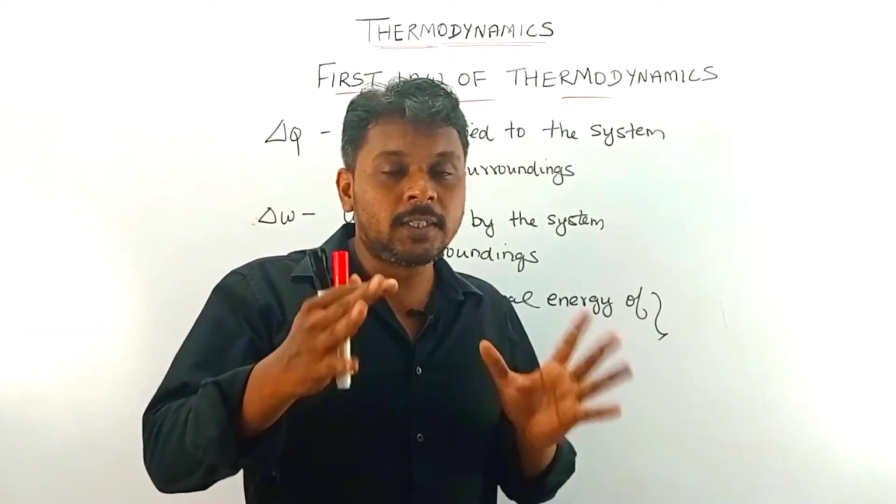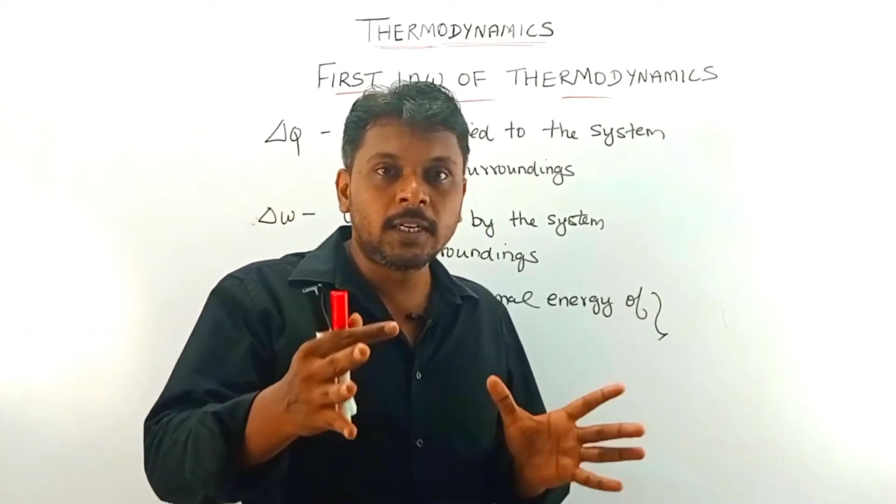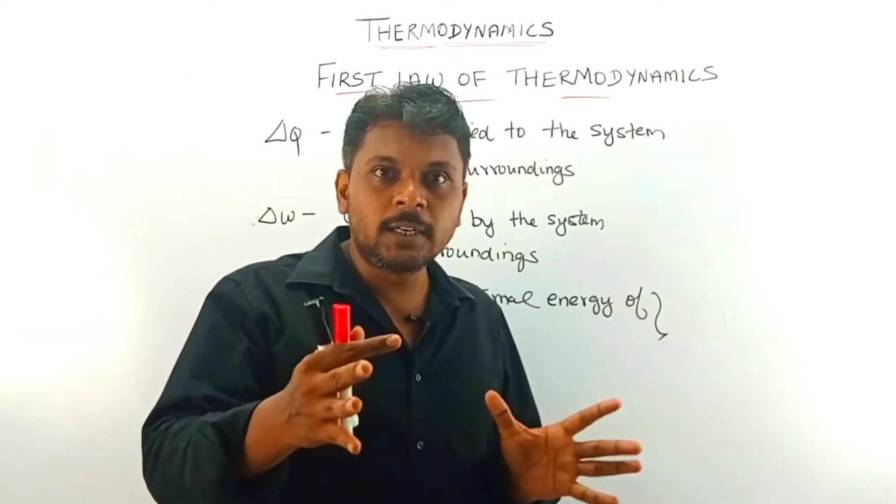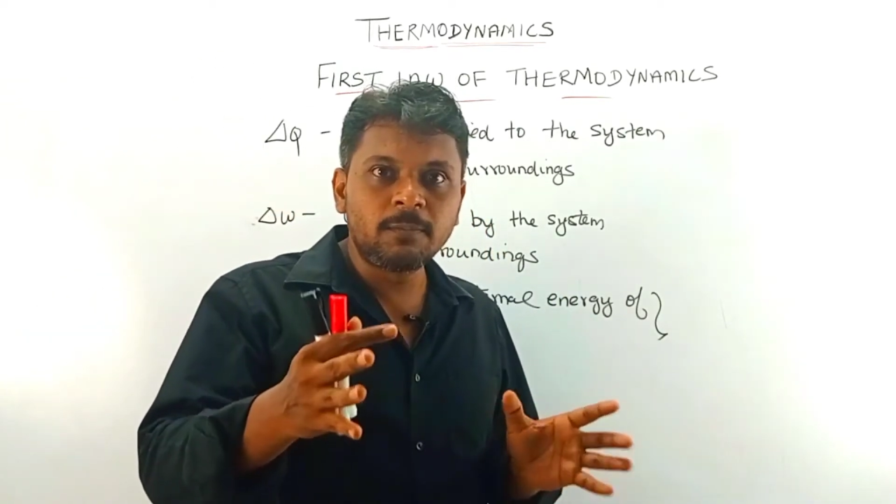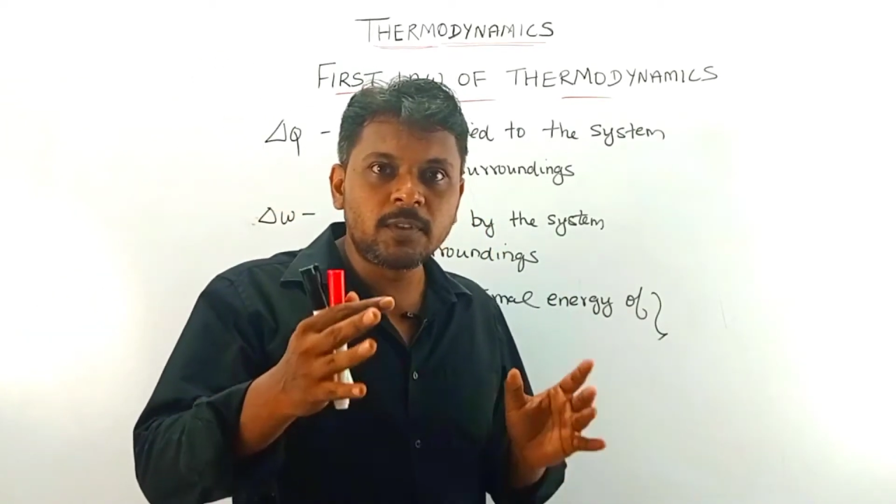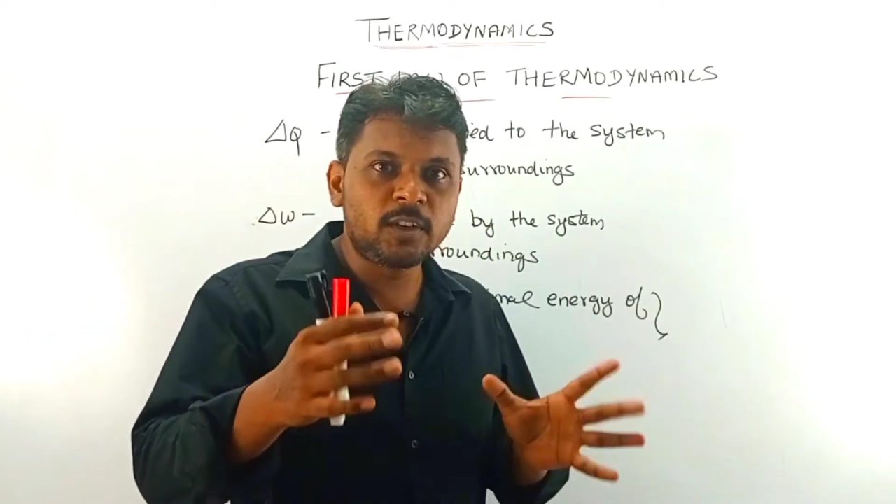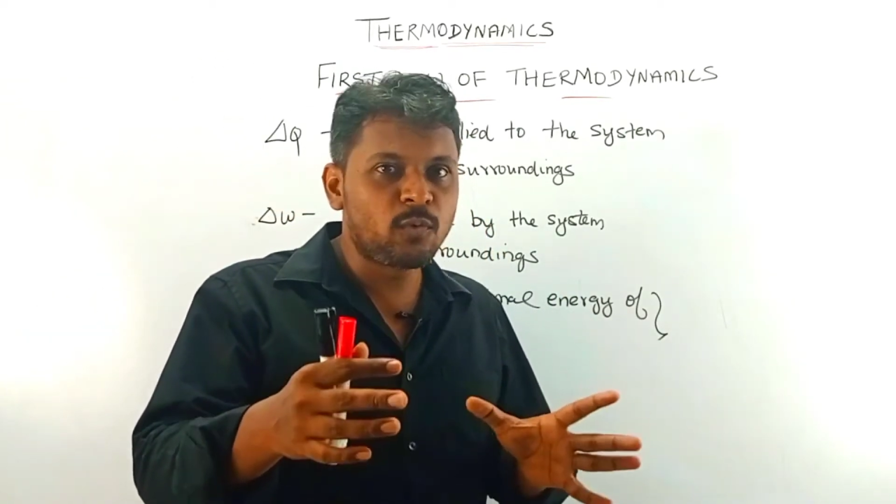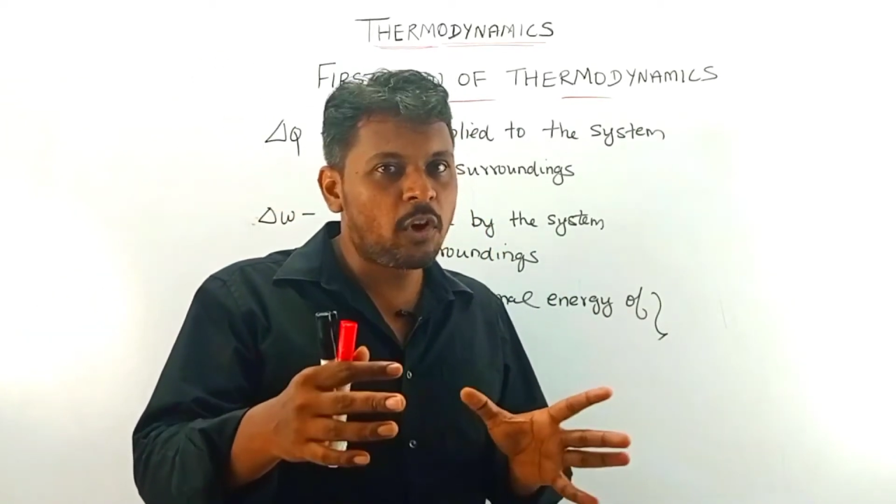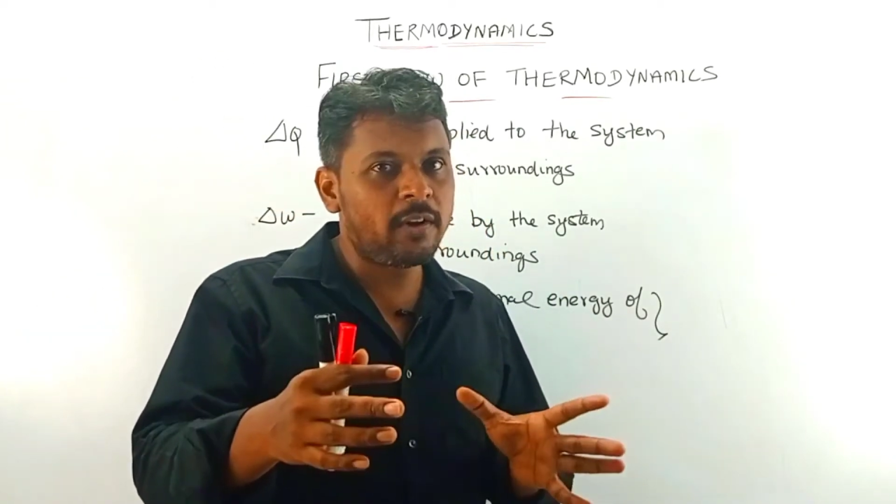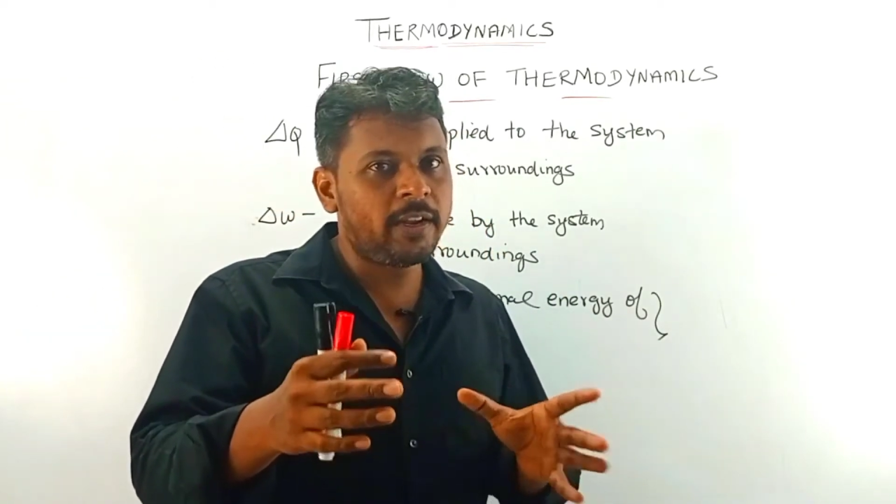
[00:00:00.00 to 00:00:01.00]
terms
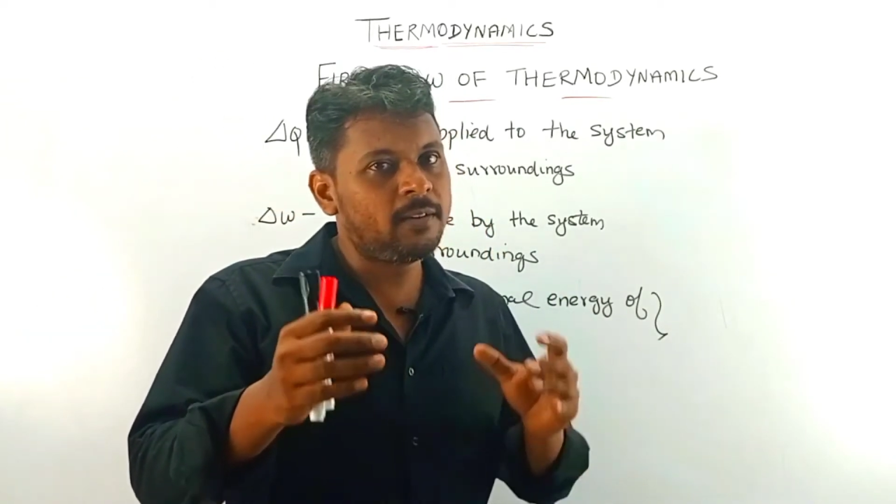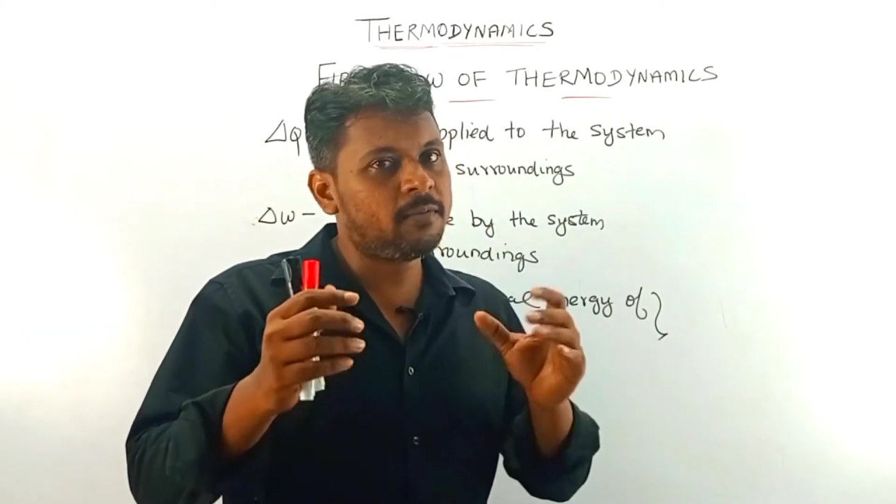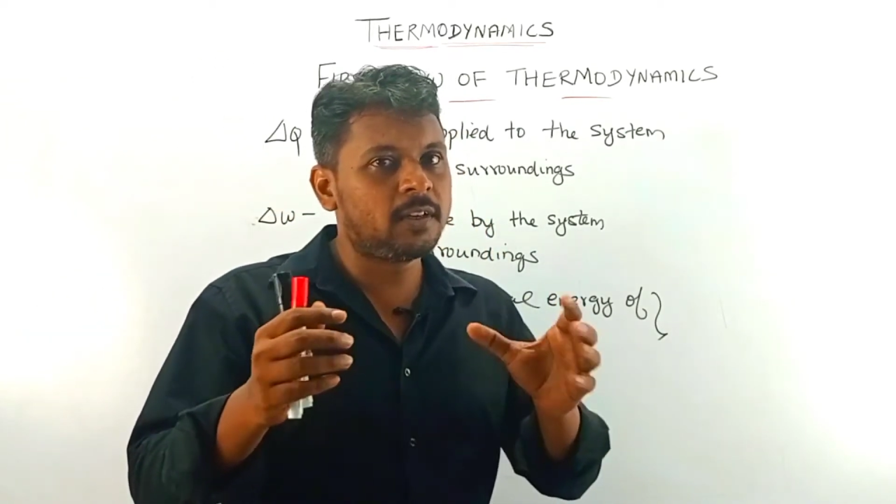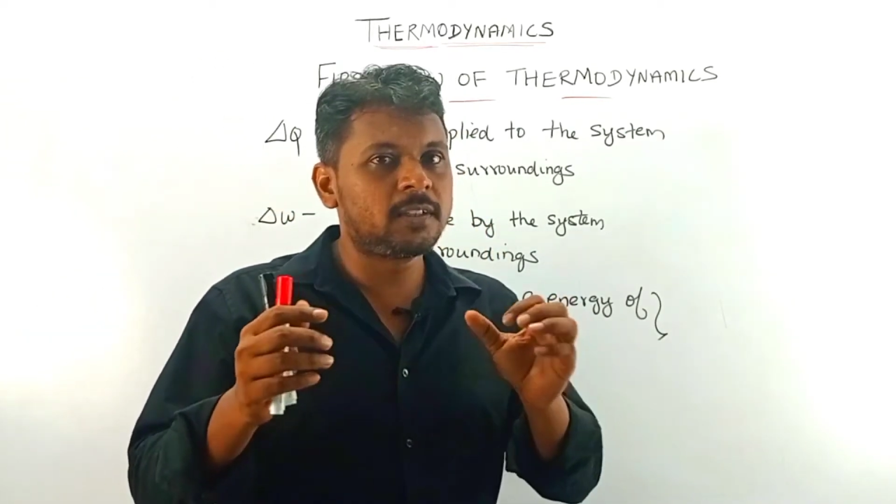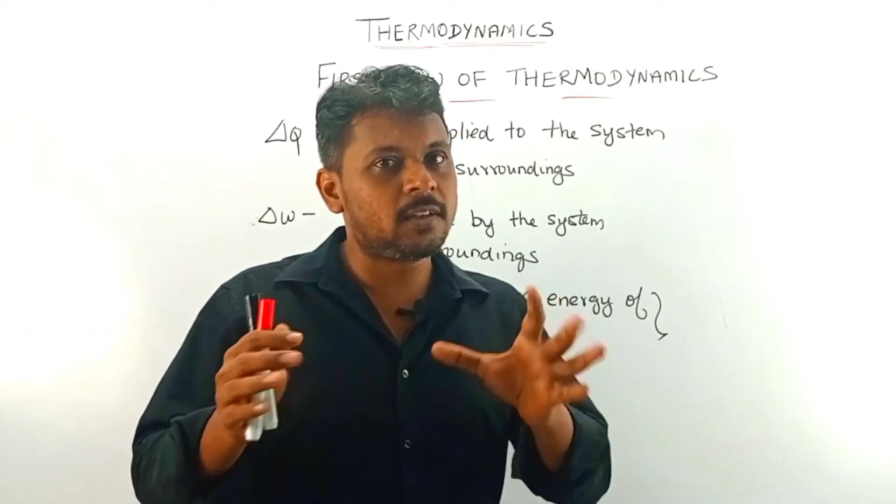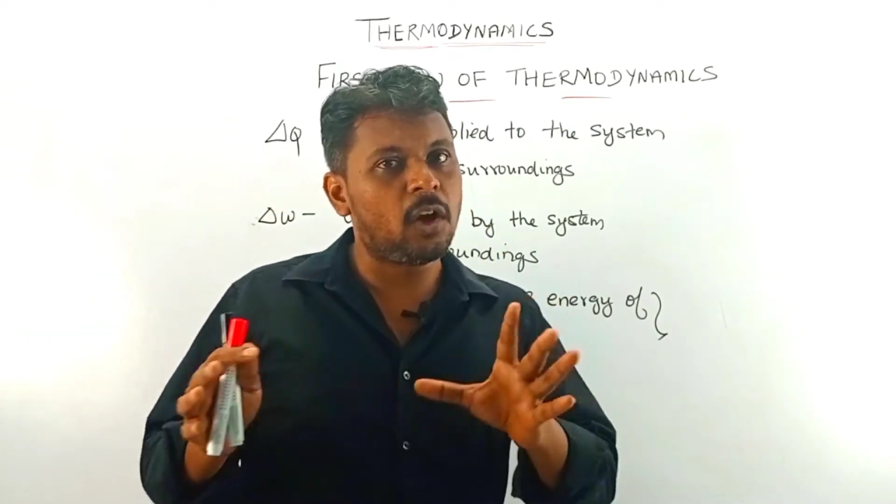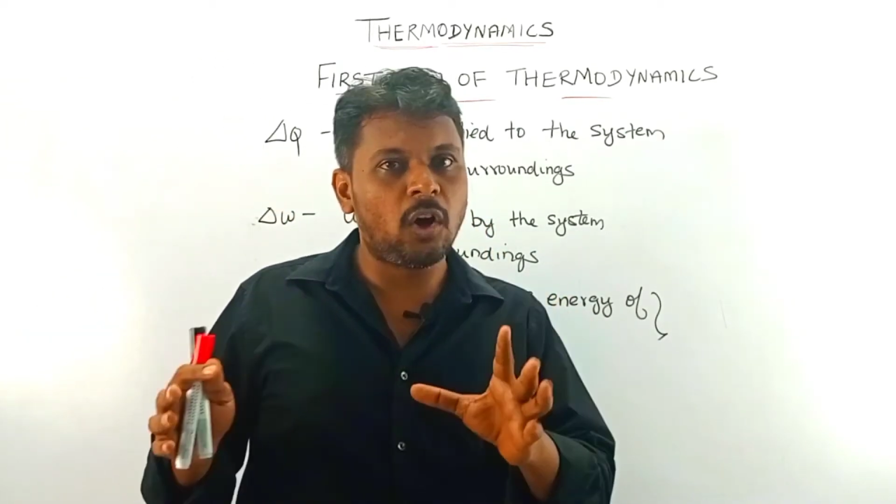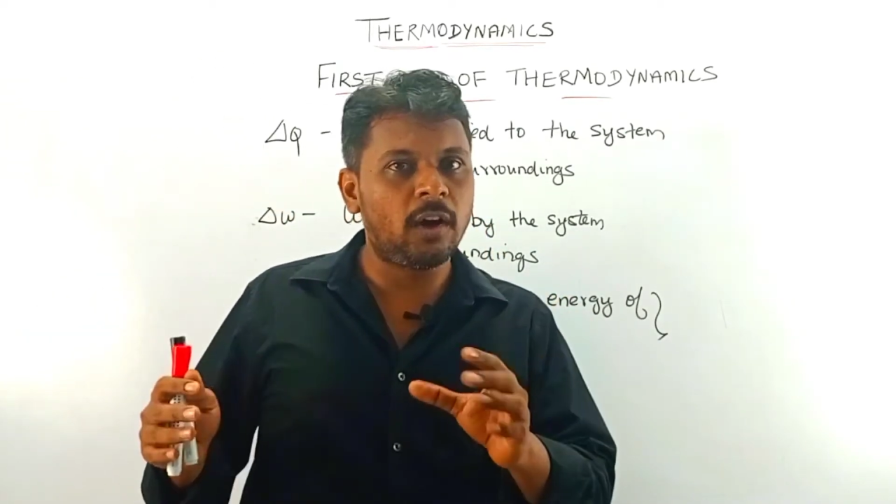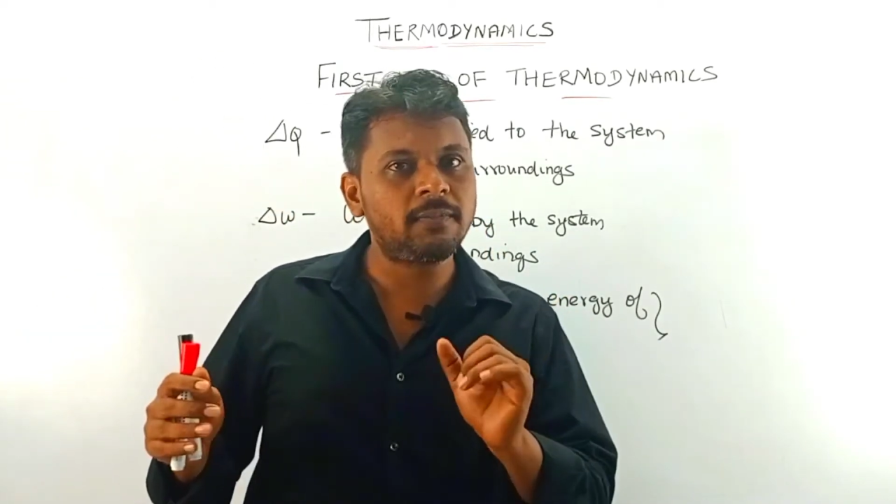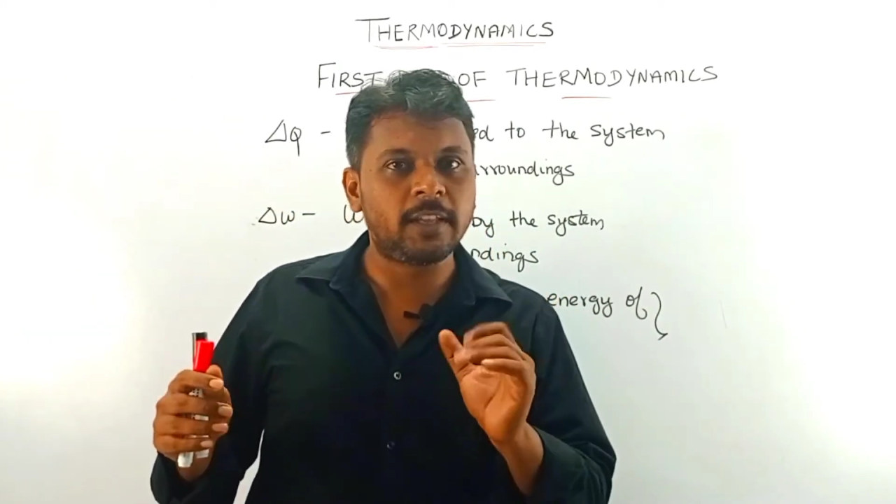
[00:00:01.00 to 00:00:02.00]
involved in first law of